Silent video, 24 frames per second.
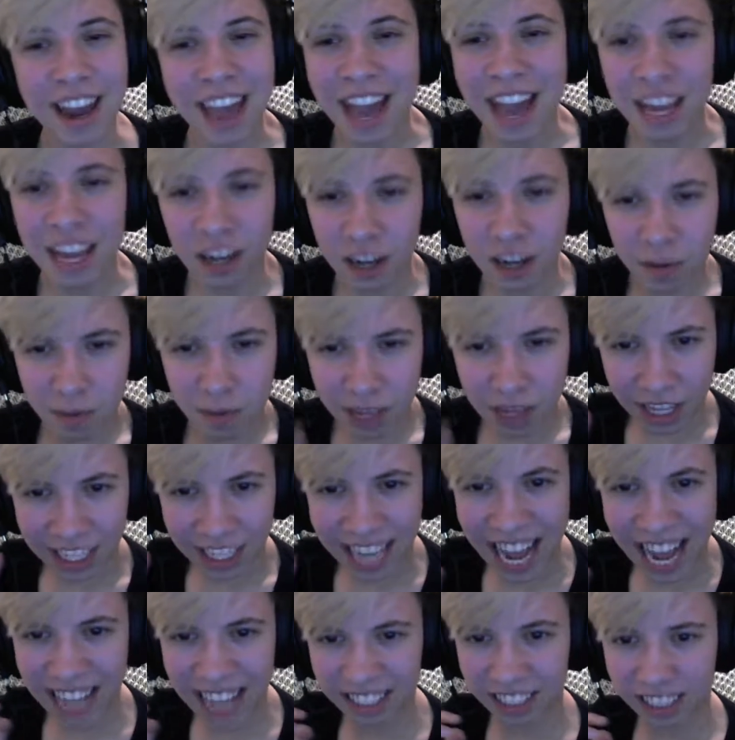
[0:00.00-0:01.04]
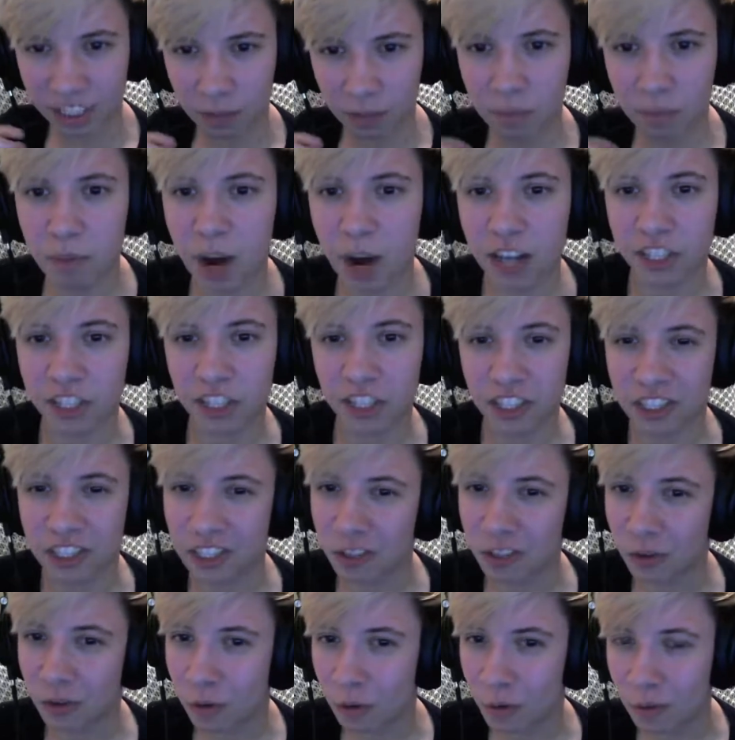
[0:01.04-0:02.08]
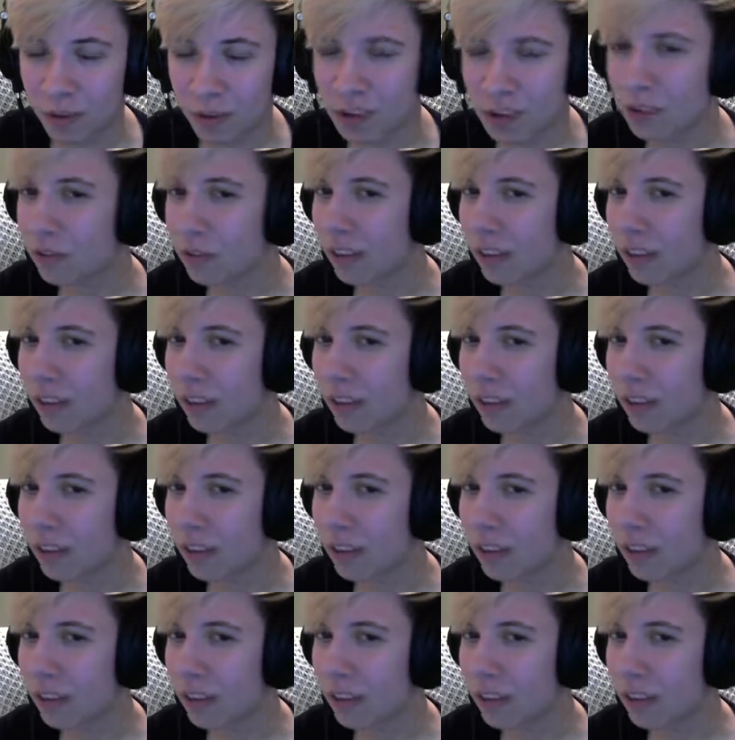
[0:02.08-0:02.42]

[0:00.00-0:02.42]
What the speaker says: And it'll be the last little punches to reveal